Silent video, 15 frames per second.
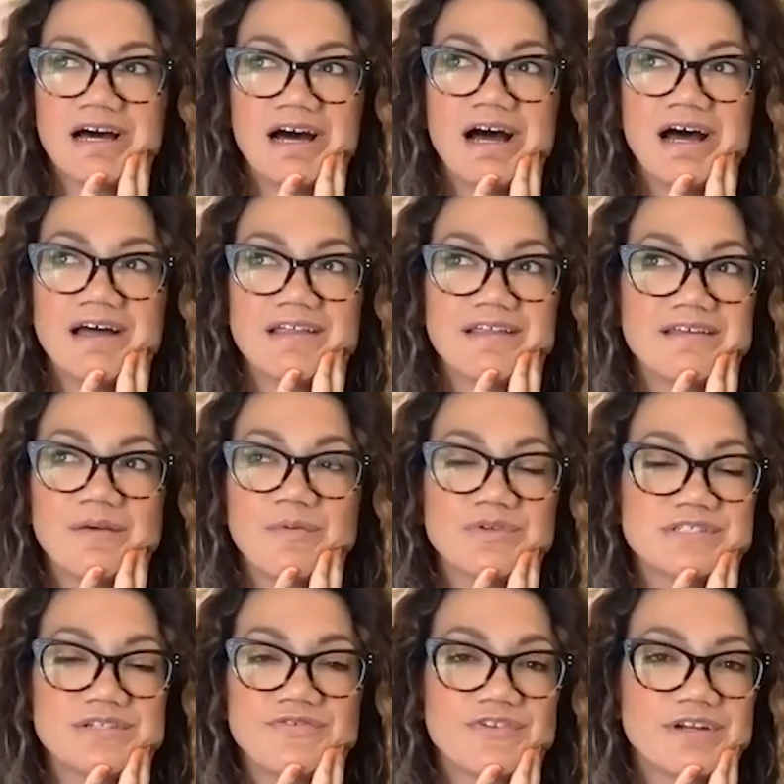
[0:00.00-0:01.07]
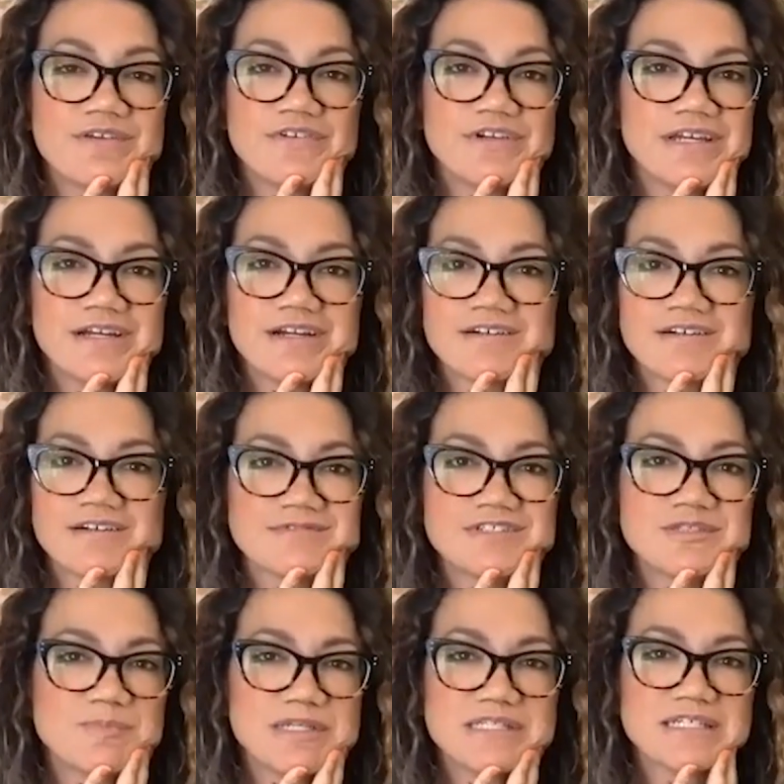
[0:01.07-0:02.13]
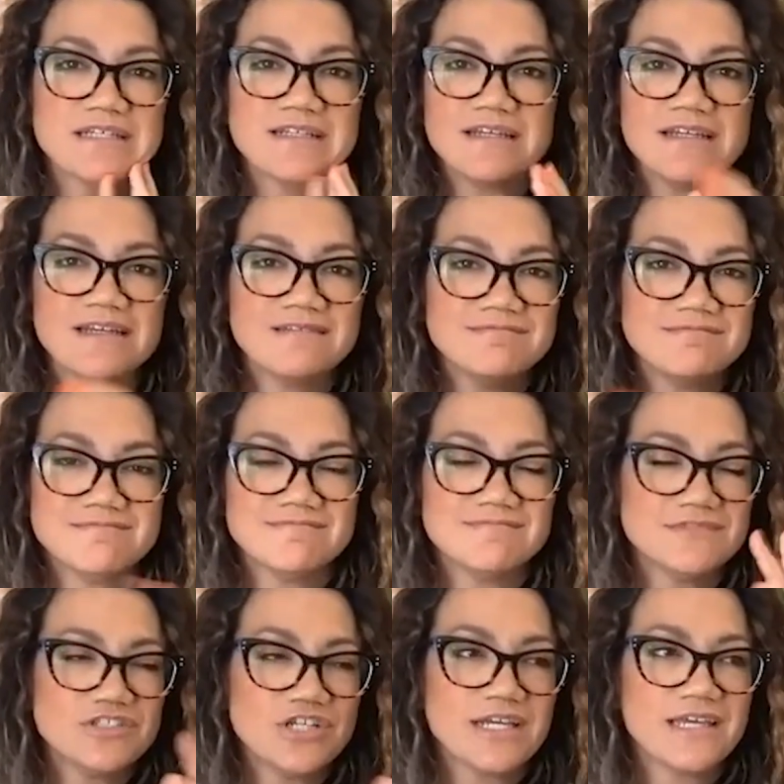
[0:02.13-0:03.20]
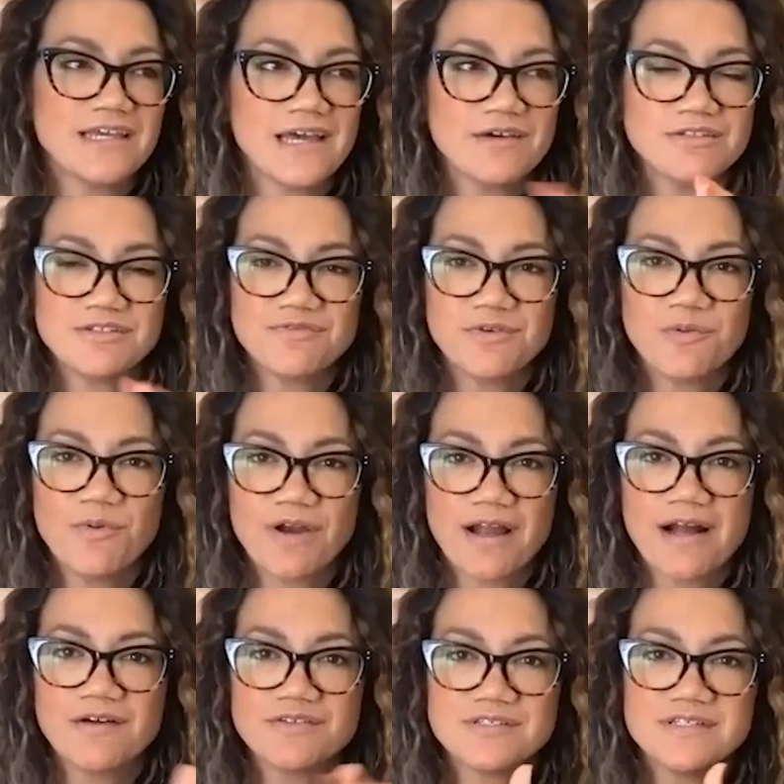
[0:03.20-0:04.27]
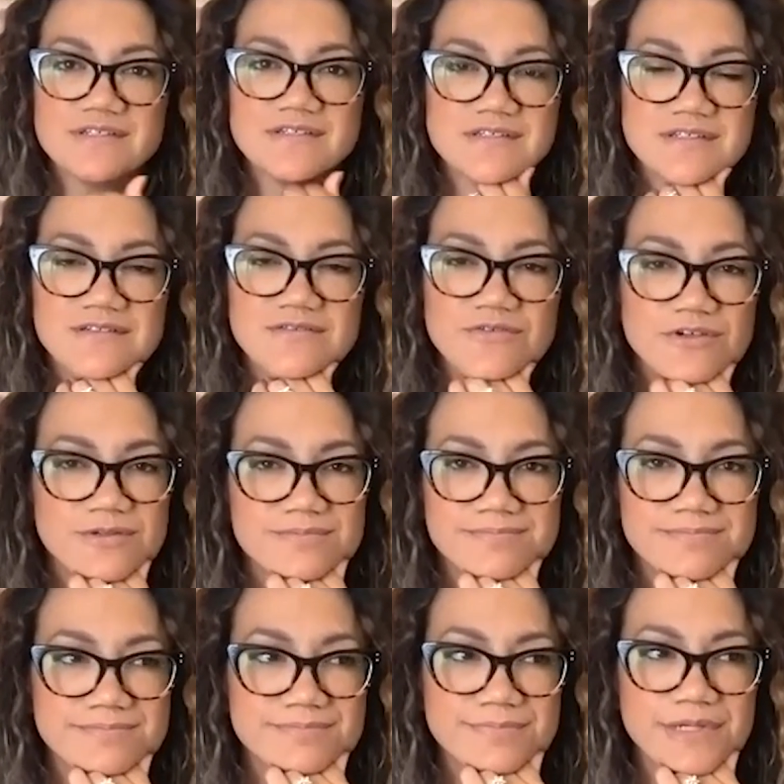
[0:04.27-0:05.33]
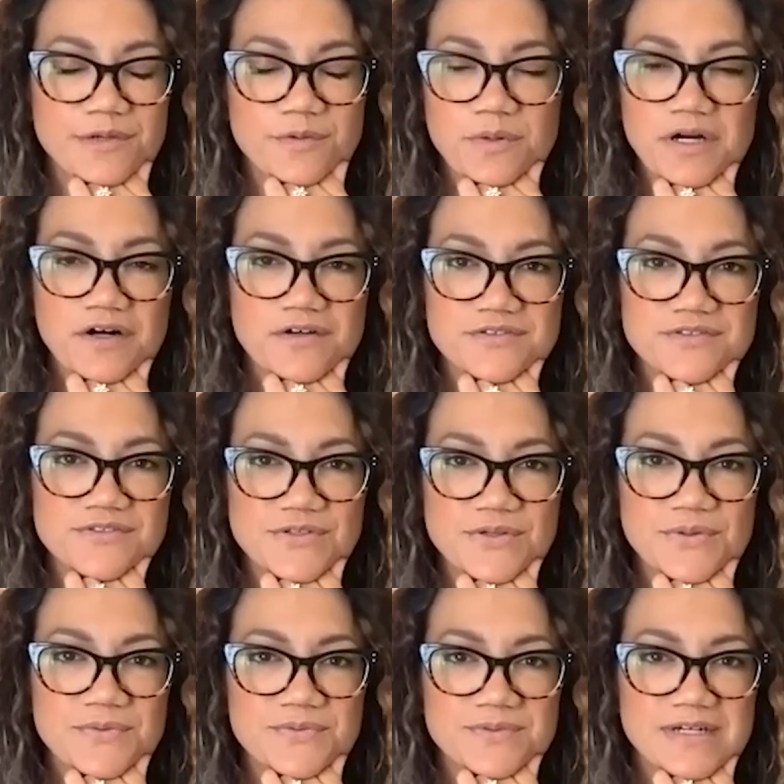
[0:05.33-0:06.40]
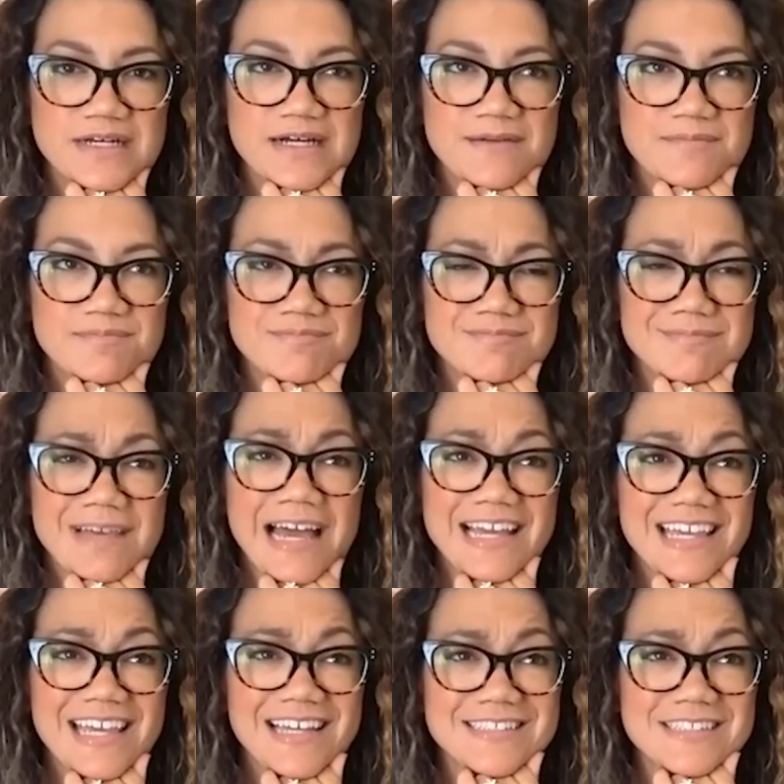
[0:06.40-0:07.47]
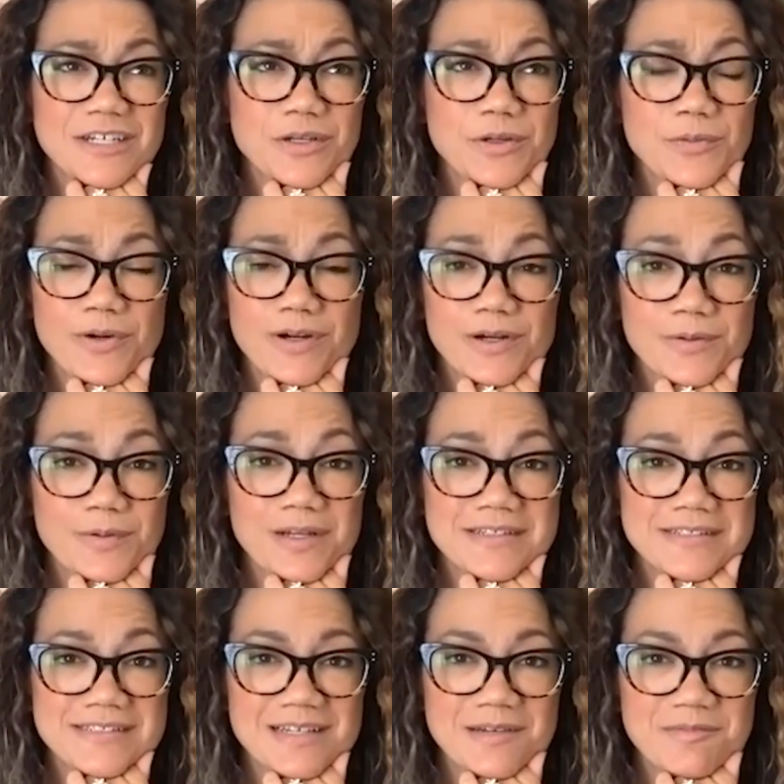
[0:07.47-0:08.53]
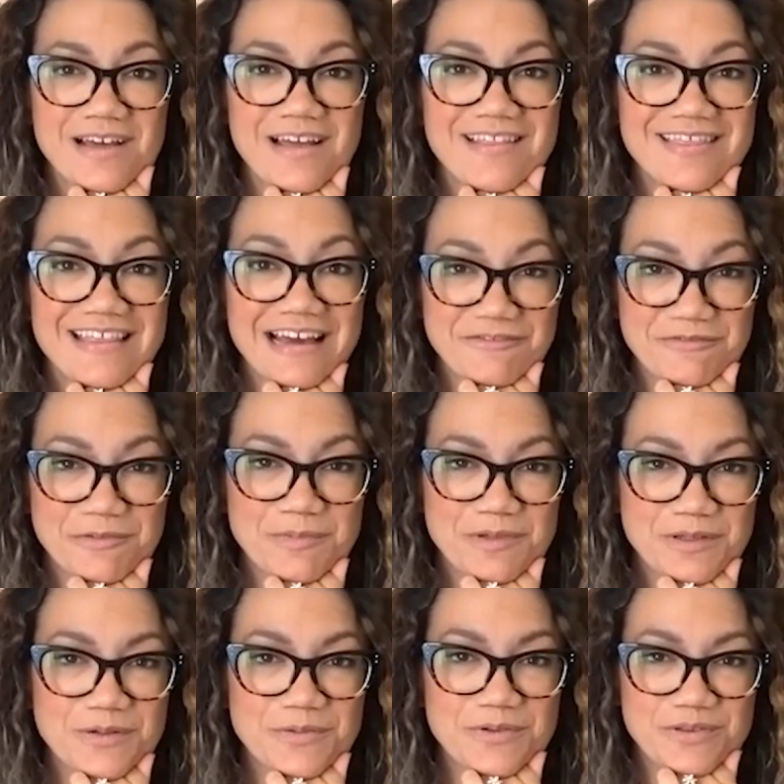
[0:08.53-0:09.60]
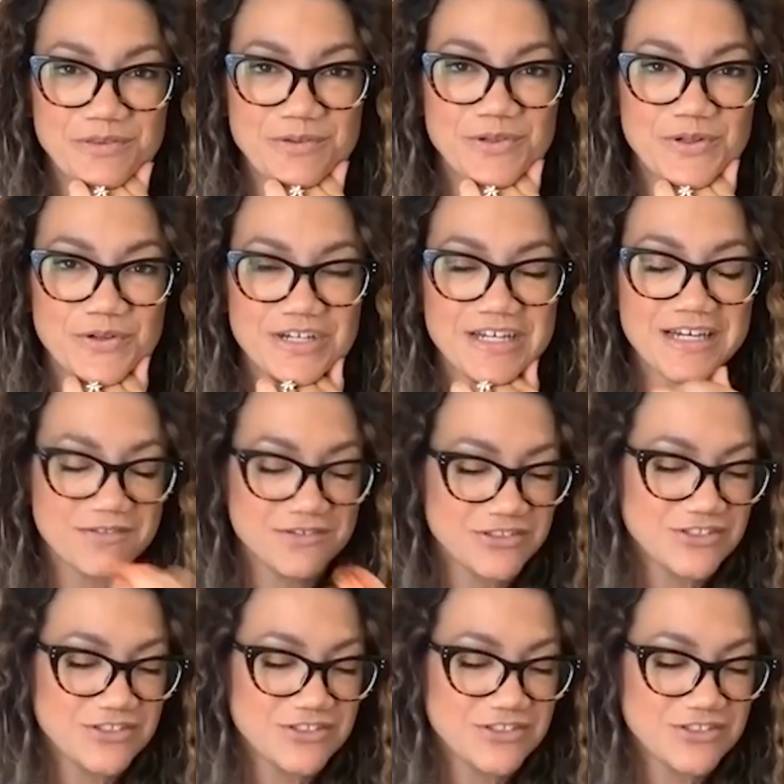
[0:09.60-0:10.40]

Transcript: Uh, it was different every year, just basically checking out different warehouses and or banquet halls. So um, I can't tell you where it was. I'm not that familiar with New York. I would